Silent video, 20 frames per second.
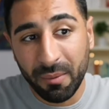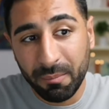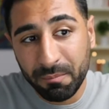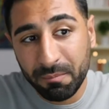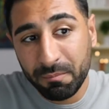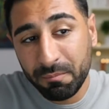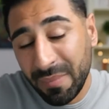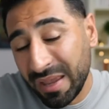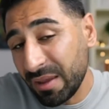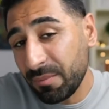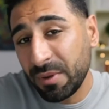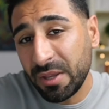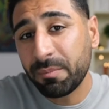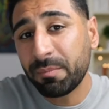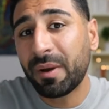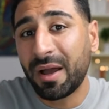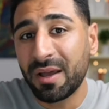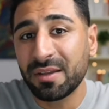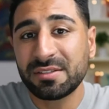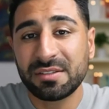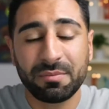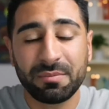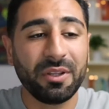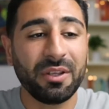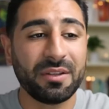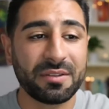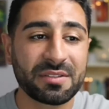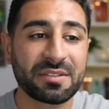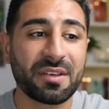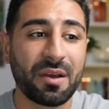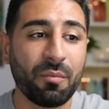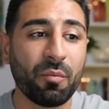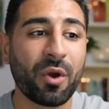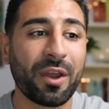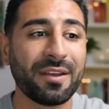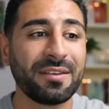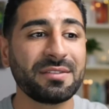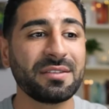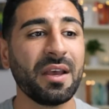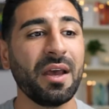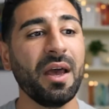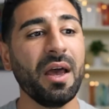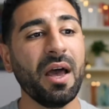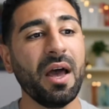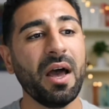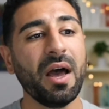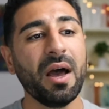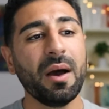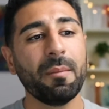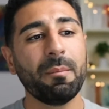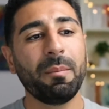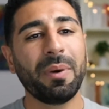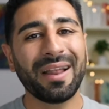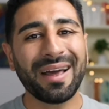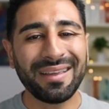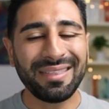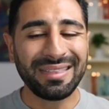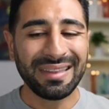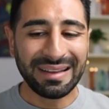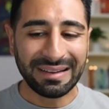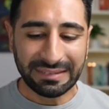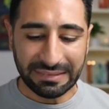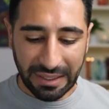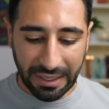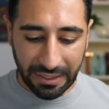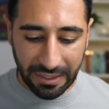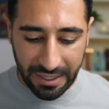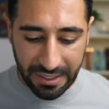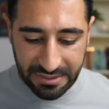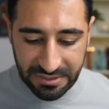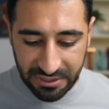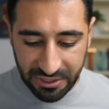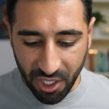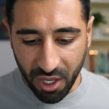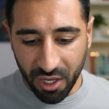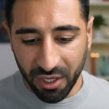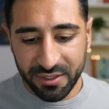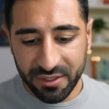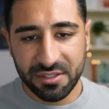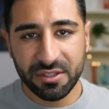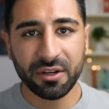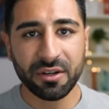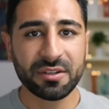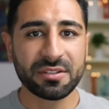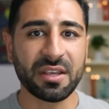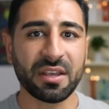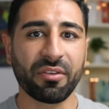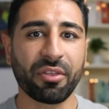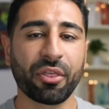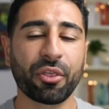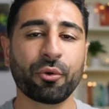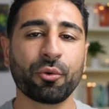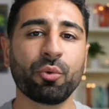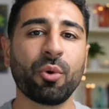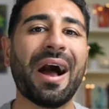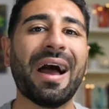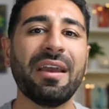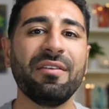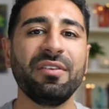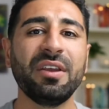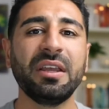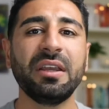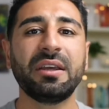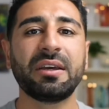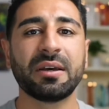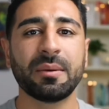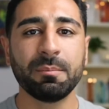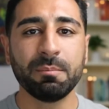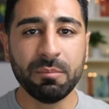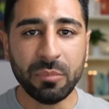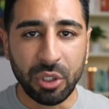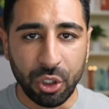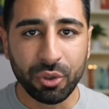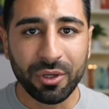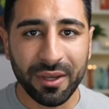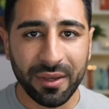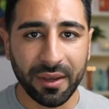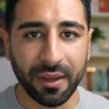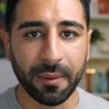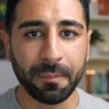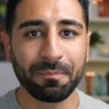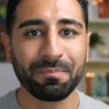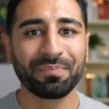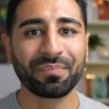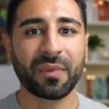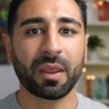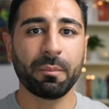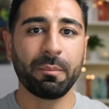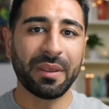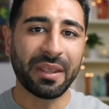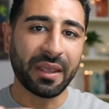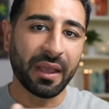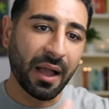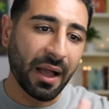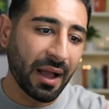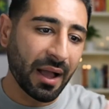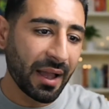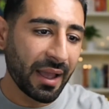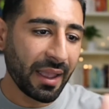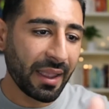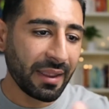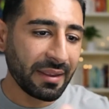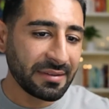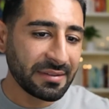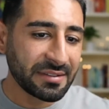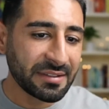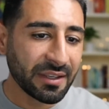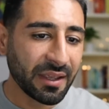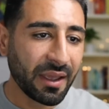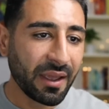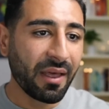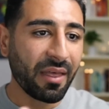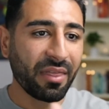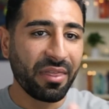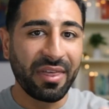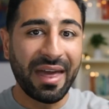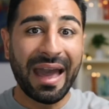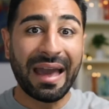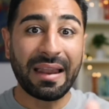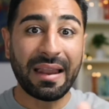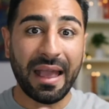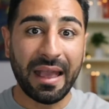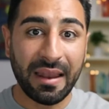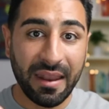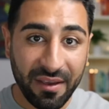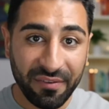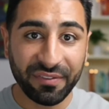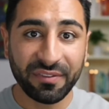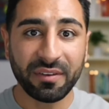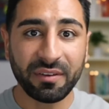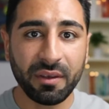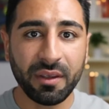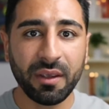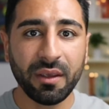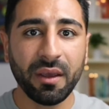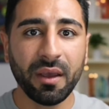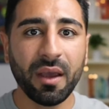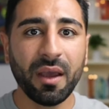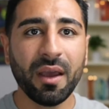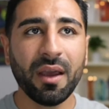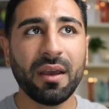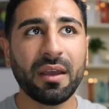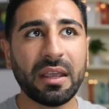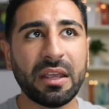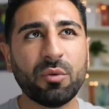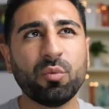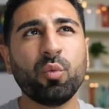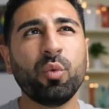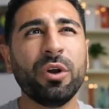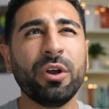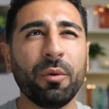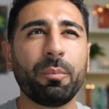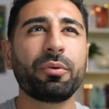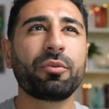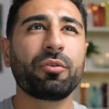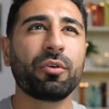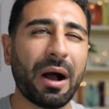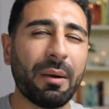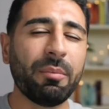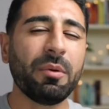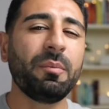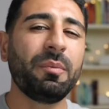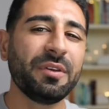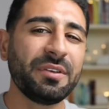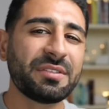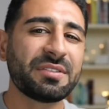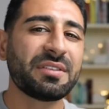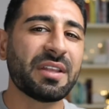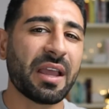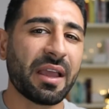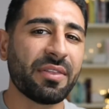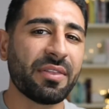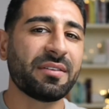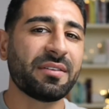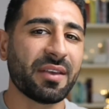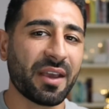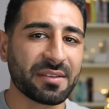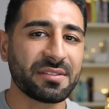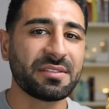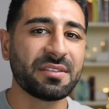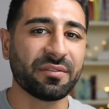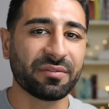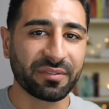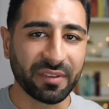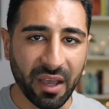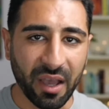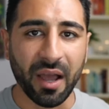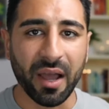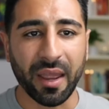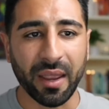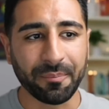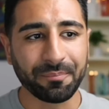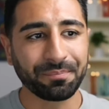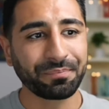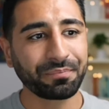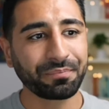Maybe, possibly in some ways. But I think that as long as there is a thriving community behind that NFT, it will probably stand the test of time.